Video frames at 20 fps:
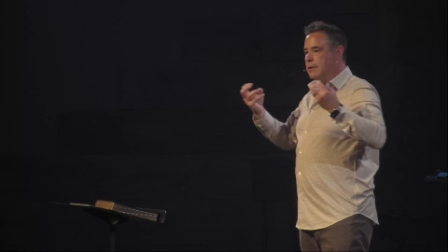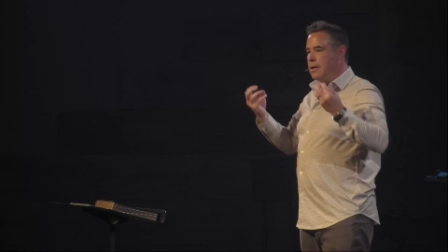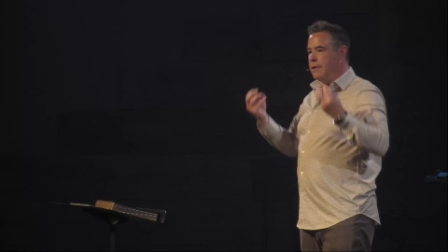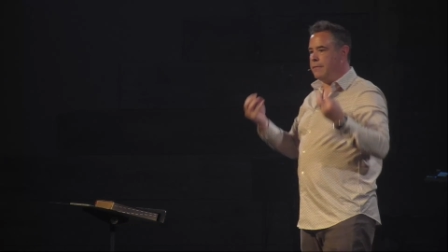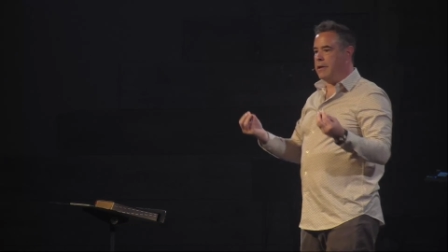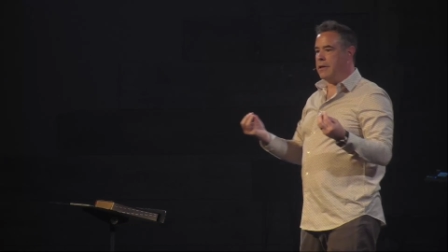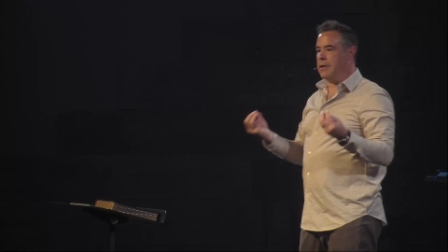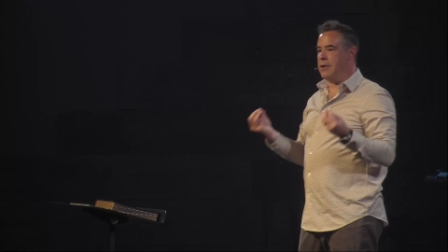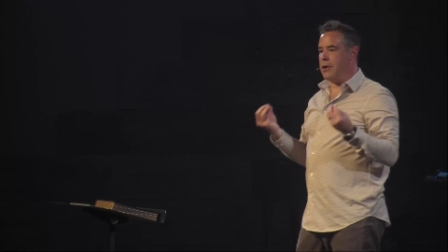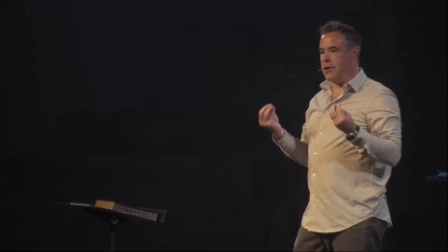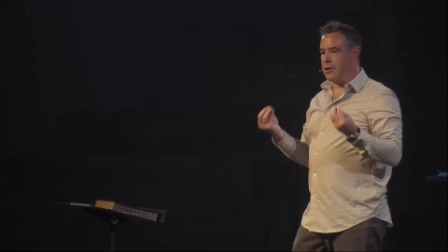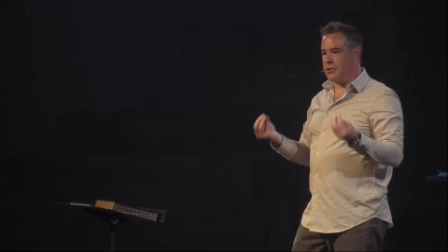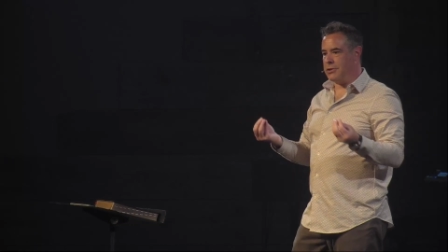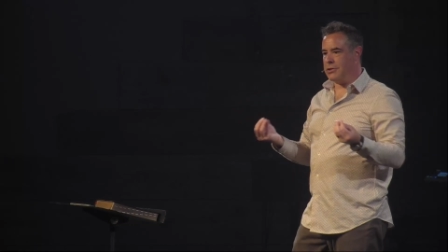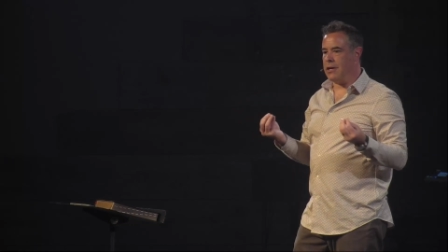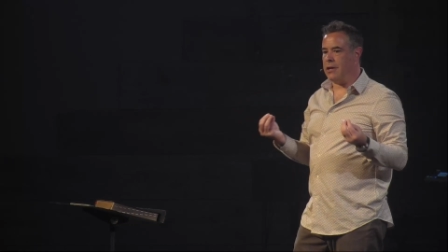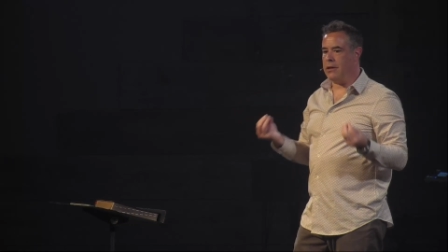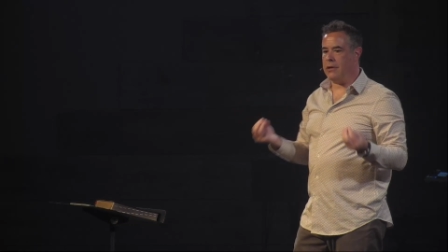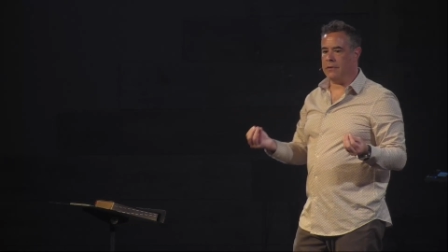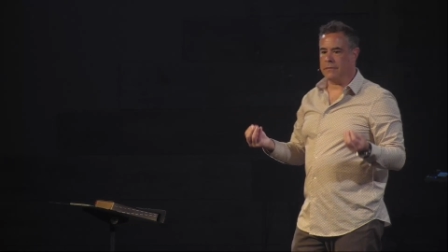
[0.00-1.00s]
loving
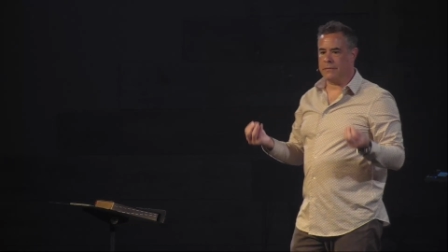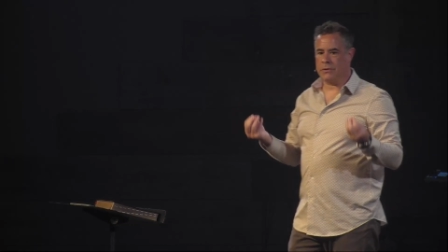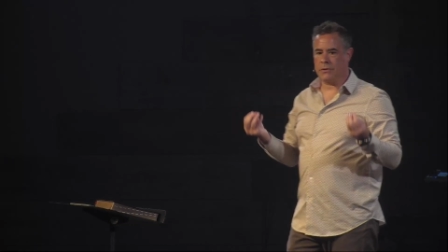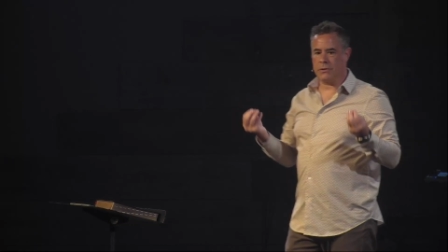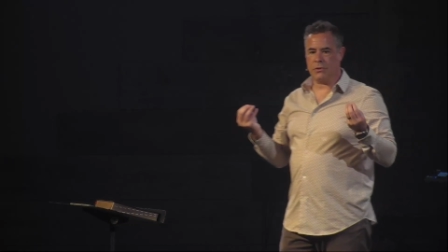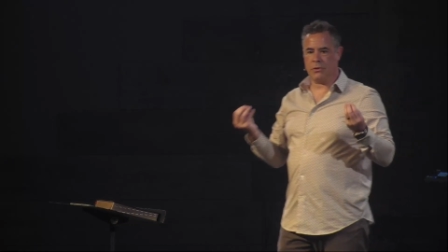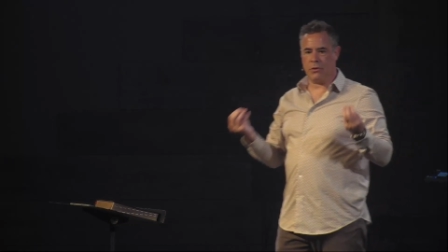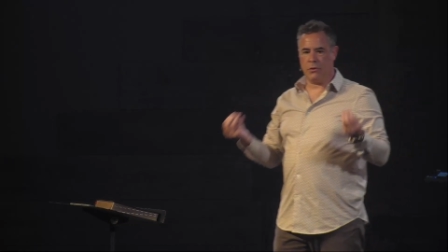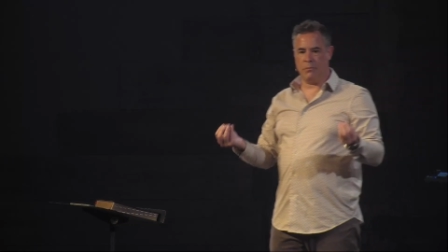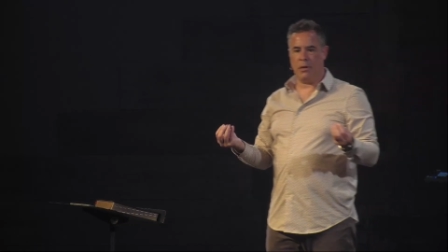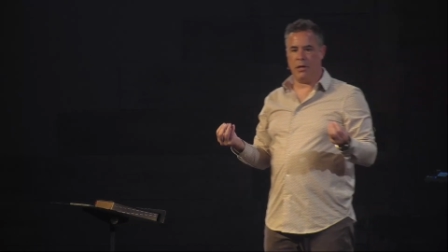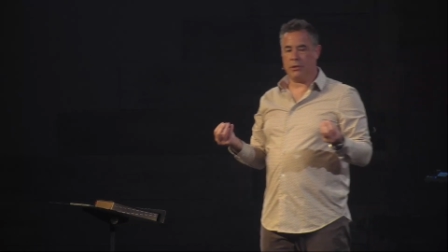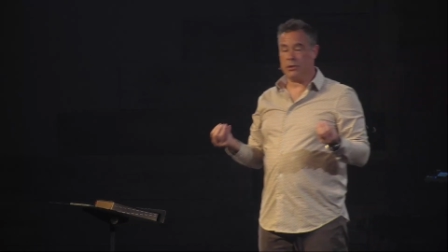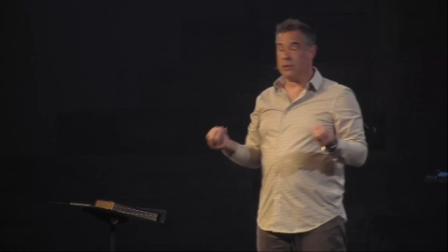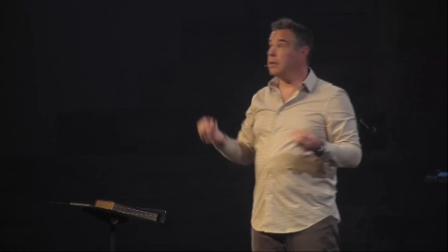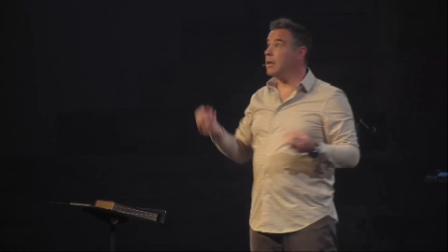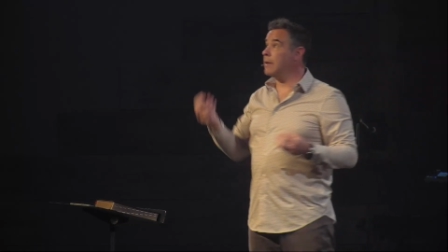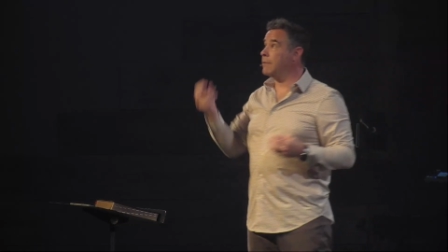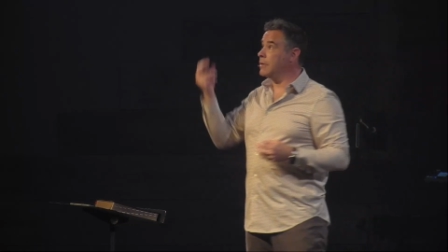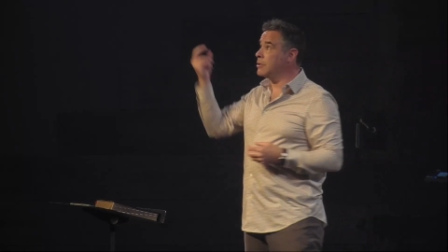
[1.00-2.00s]
ourselves so
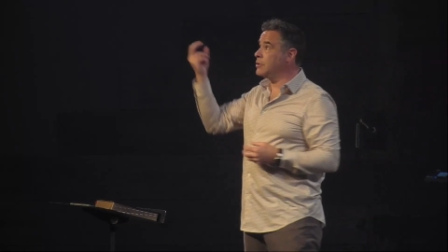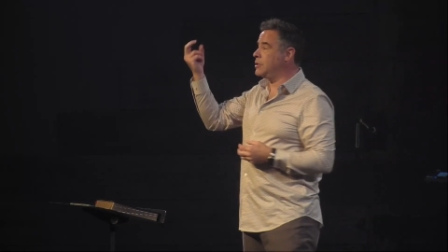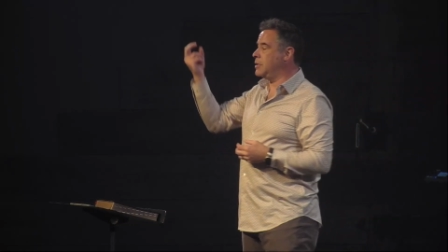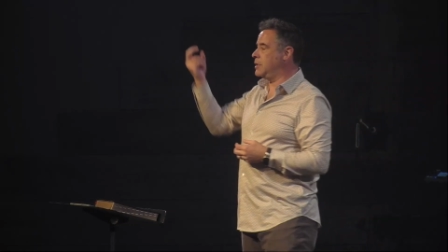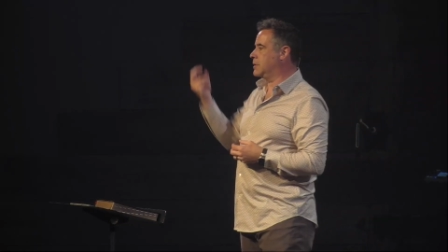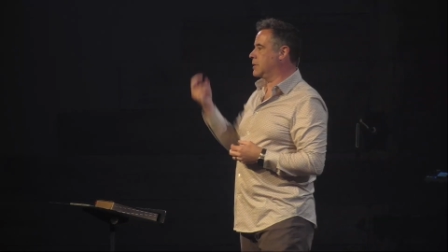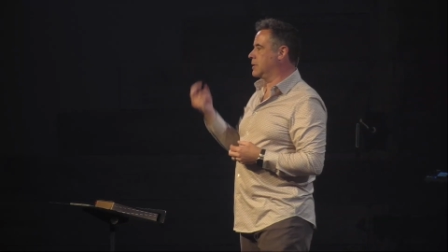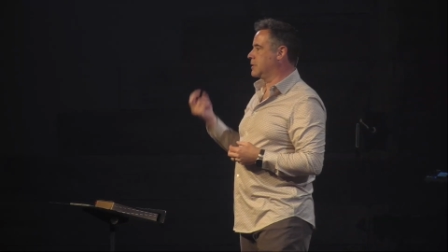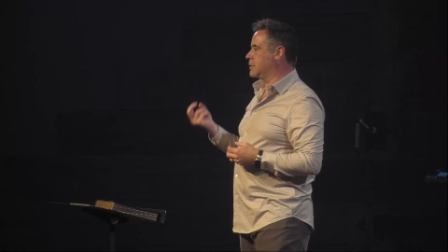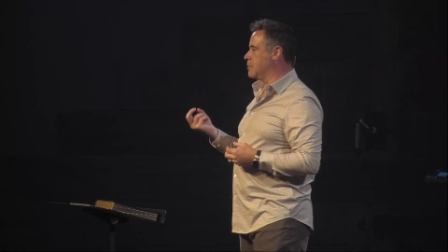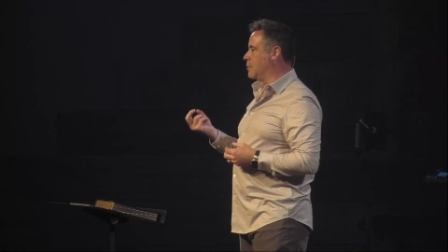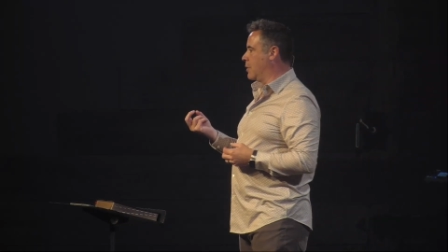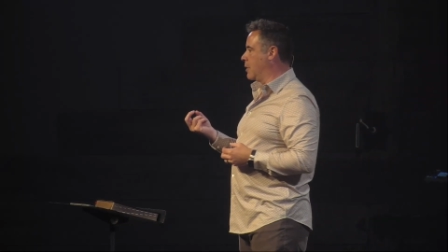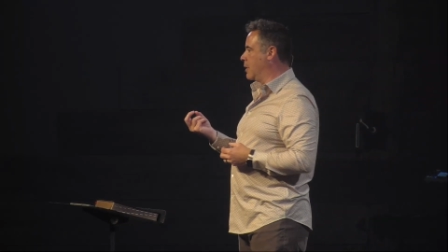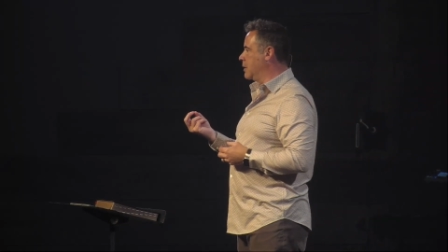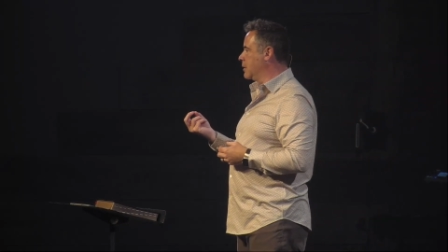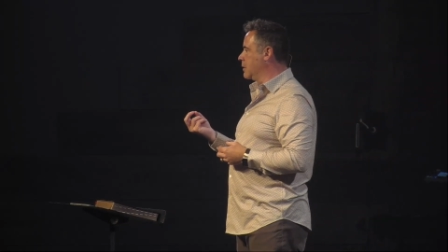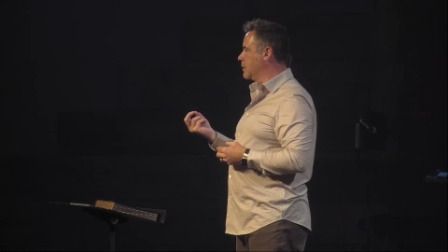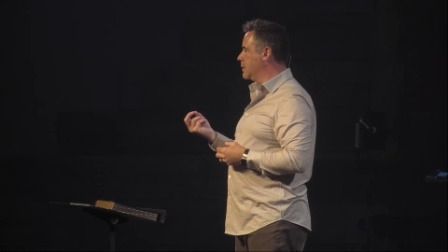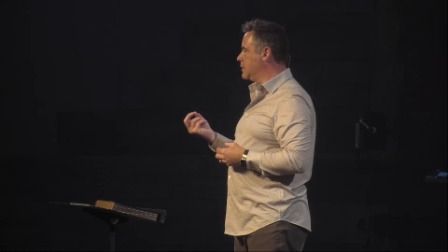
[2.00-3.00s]
much, loving Jesus
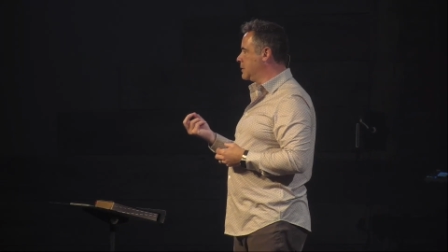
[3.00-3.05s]
more,